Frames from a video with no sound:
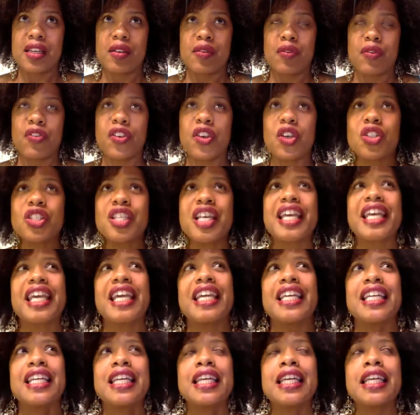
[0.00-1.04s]
feels like
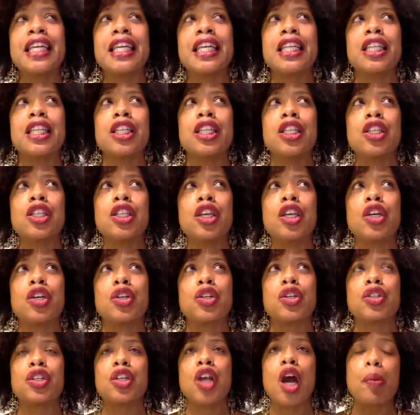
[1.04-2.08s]
there's
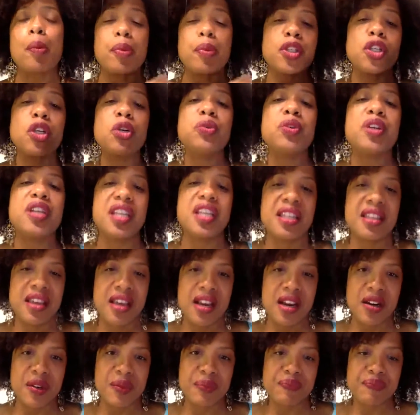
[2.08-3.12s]
an opportunity there